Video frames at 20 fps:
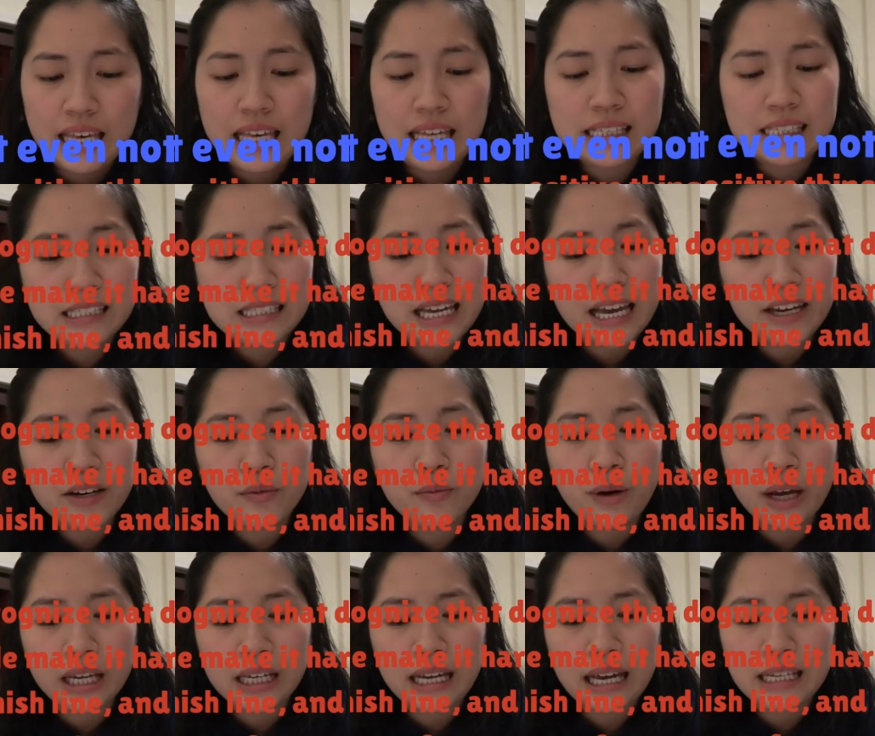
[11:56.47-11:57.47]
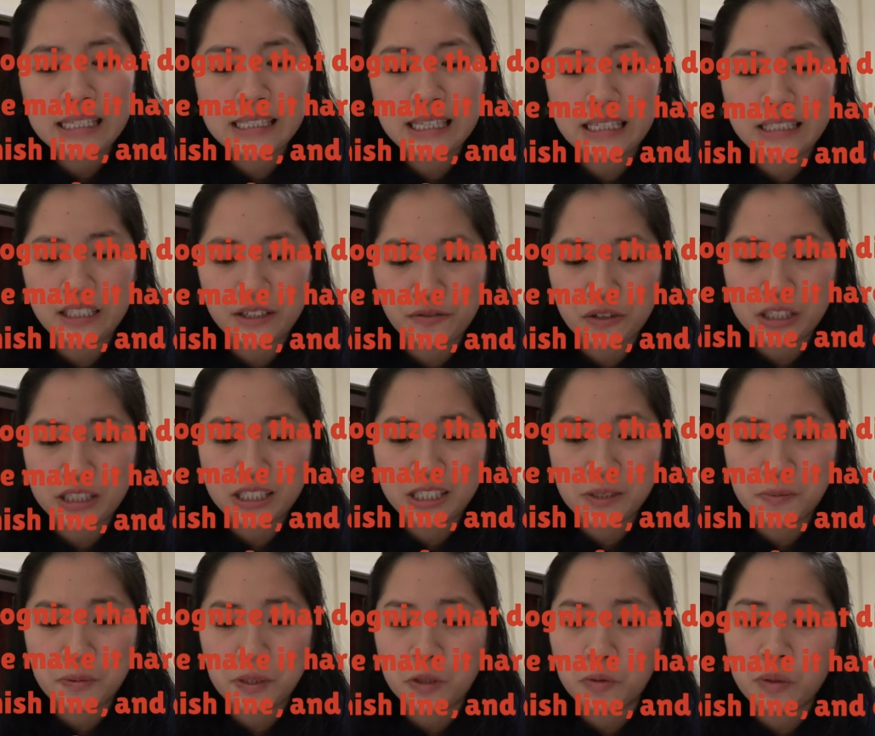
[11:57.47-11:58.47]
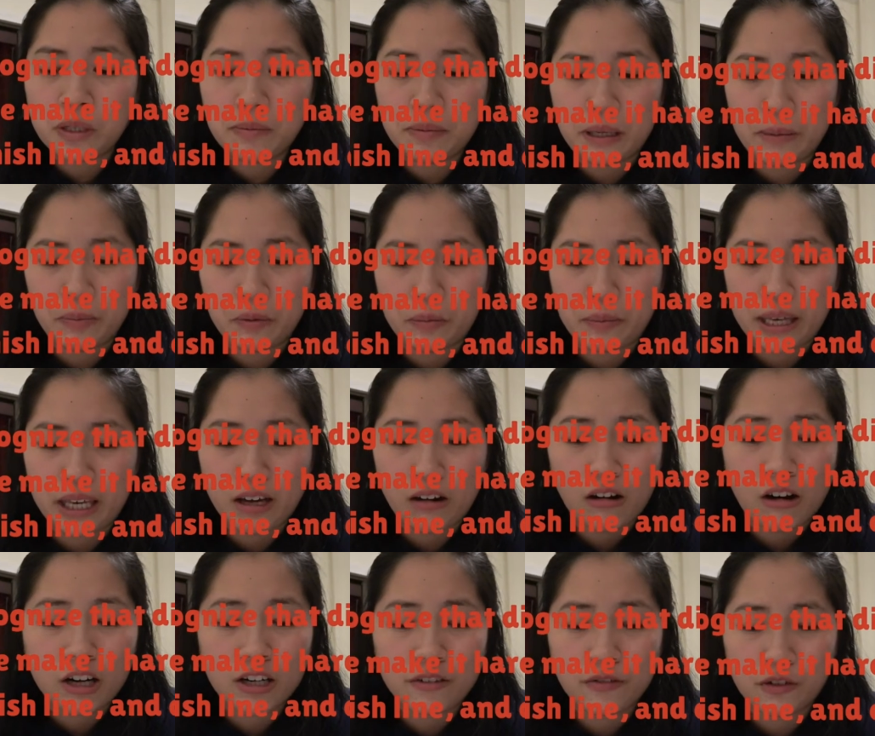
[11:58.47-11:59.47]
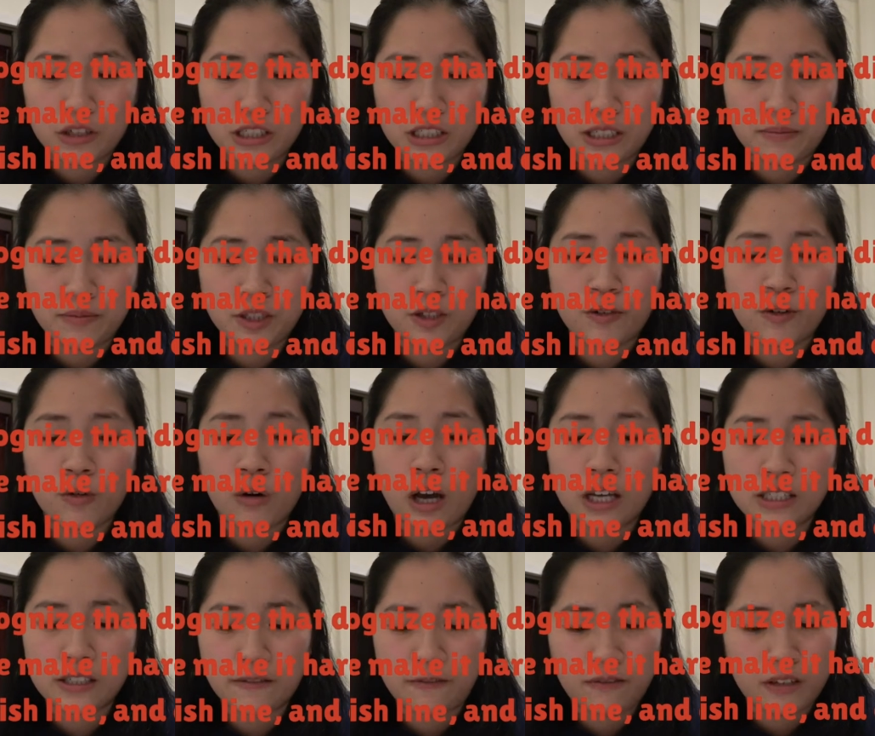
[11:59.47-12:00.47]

Instead, recognize that differences between people make it harder for some to cross a